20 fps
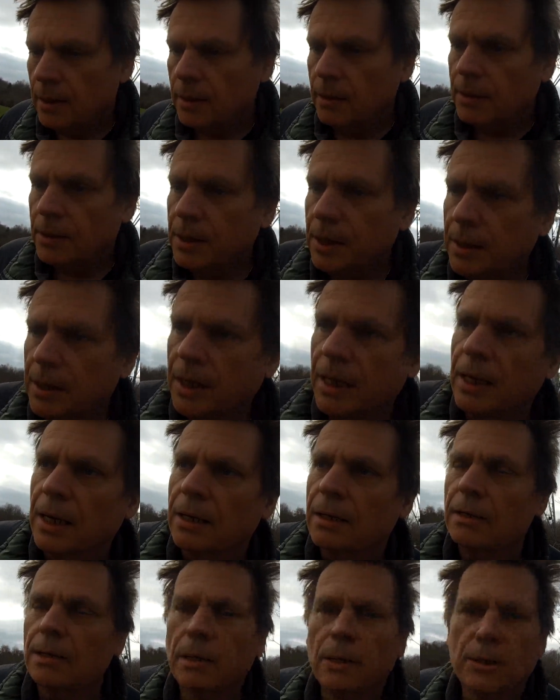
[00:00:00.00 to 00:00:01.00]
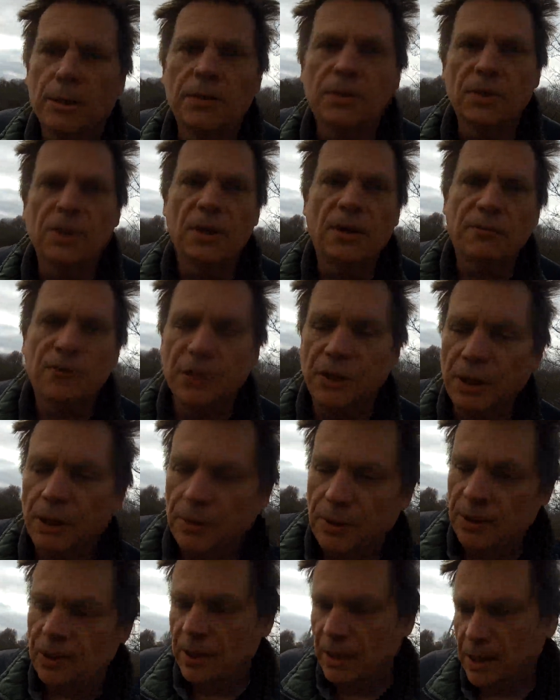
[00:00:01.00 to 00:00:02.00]
So yeah, lots of stuff to do
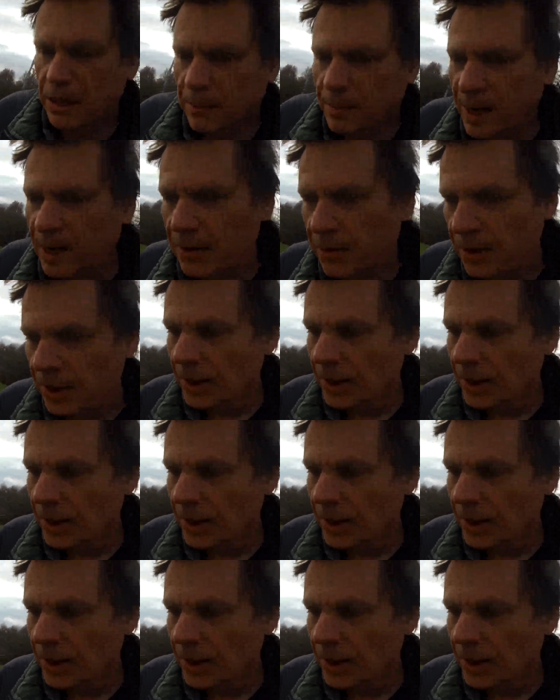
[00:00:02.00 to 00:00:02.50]
and think about.